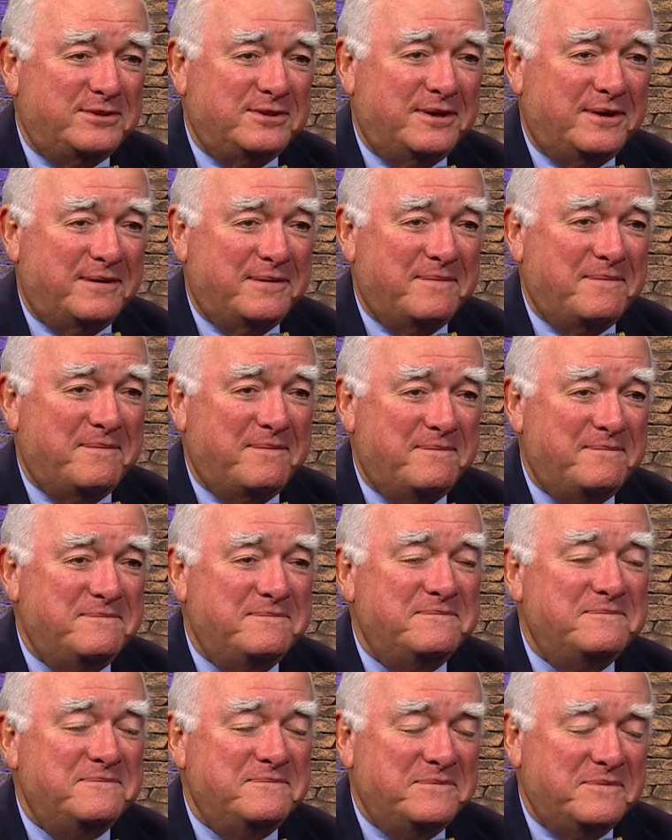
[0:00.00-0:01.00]
year.
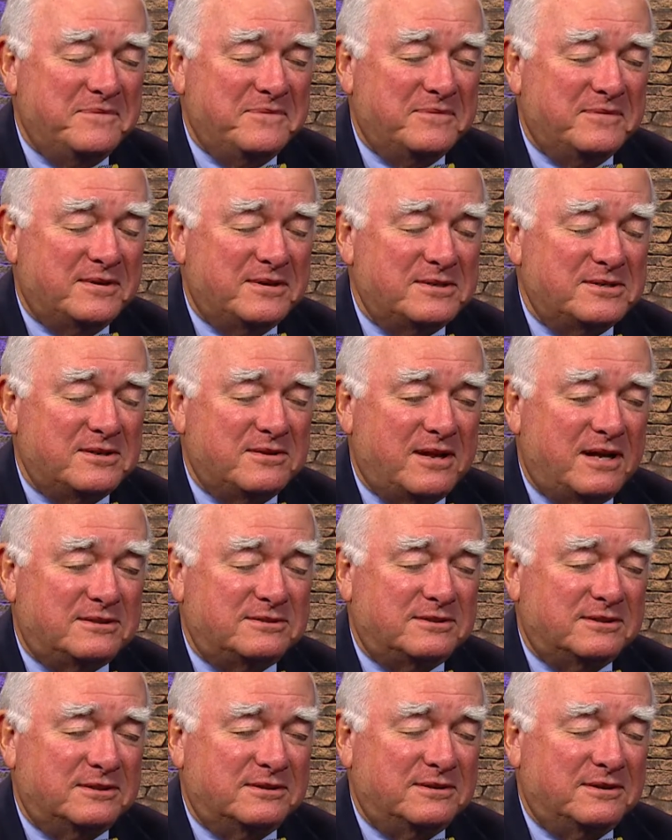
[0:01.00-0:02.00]
So
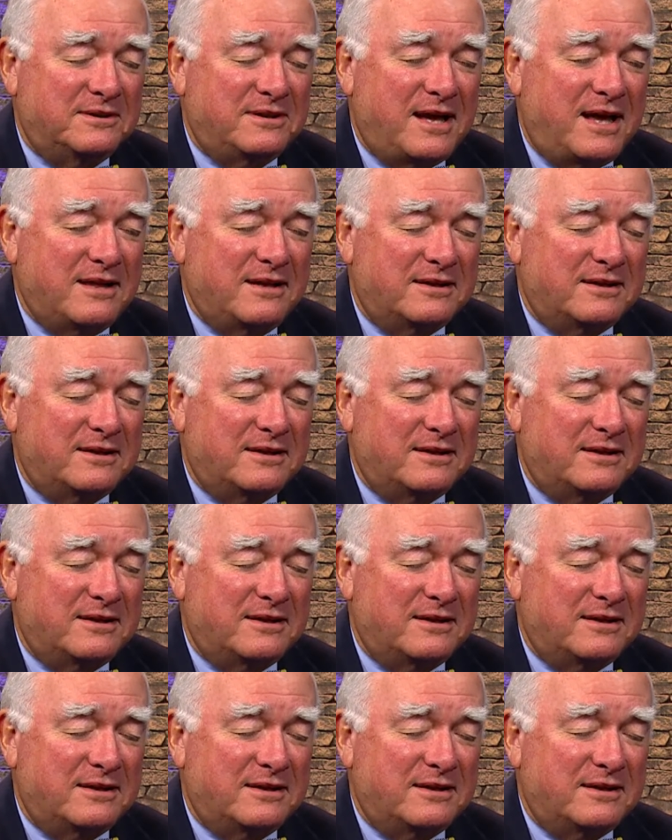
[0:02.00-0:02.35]
I